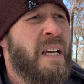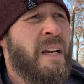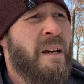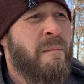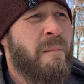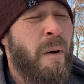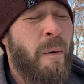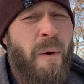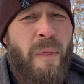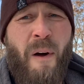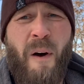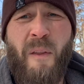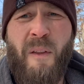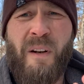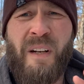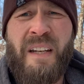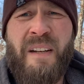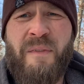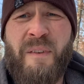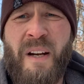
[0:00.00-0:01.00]
But with all the
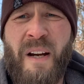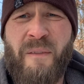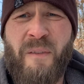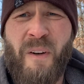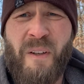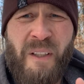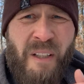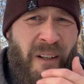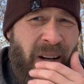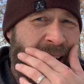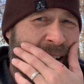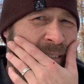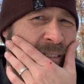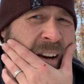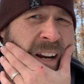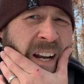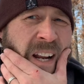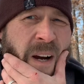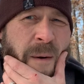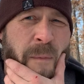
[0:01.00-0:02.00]
leaf cover on the ground
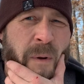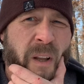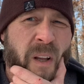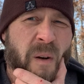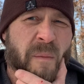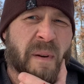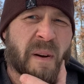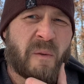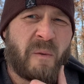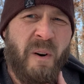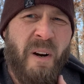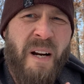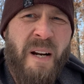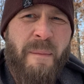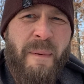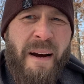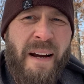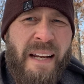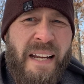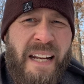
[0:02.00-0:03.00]
right now, I'm a little bit worried
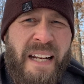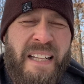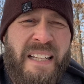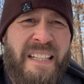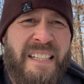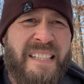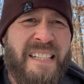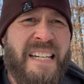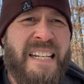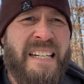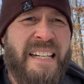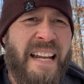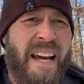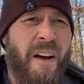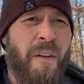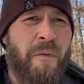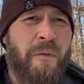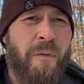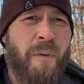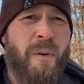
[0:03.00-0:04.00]
about getting the seed
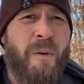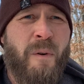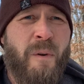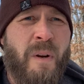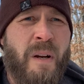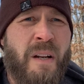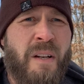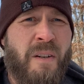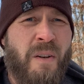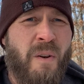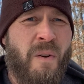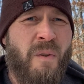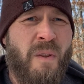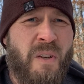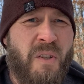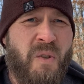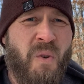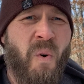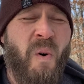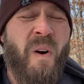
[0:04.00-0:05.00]
down through to the
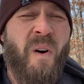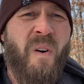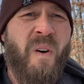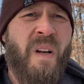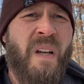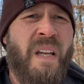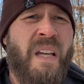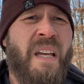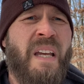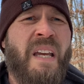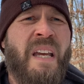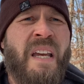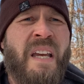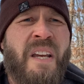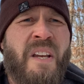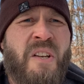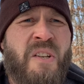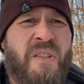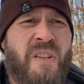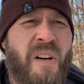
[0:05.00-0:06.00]
soil.
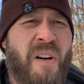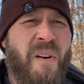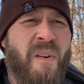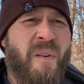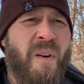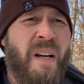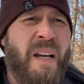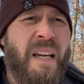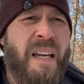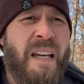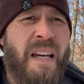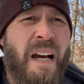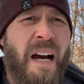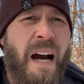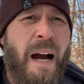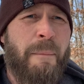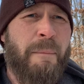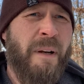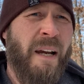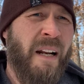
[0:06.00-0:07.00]
So
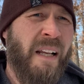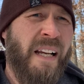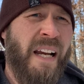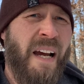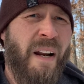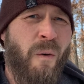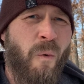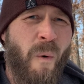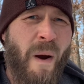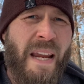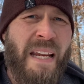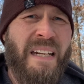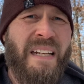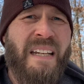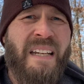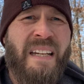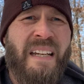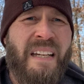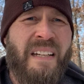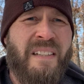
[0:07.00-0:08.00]
I'm going to kind of wait
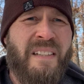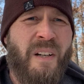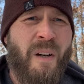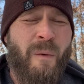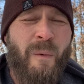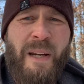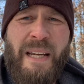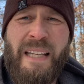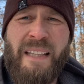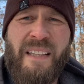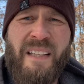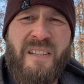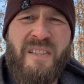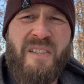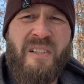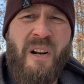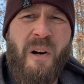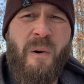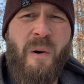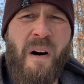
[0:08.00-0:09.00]
until we get this
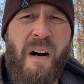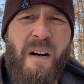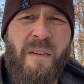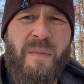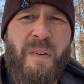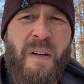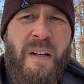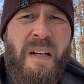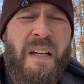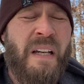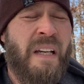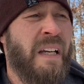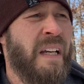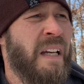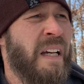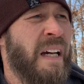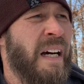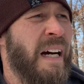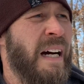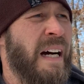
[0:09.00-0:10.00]
snow off.
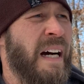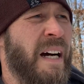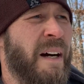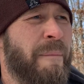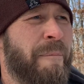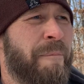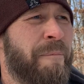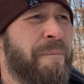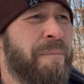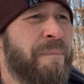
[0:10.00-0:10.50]
Then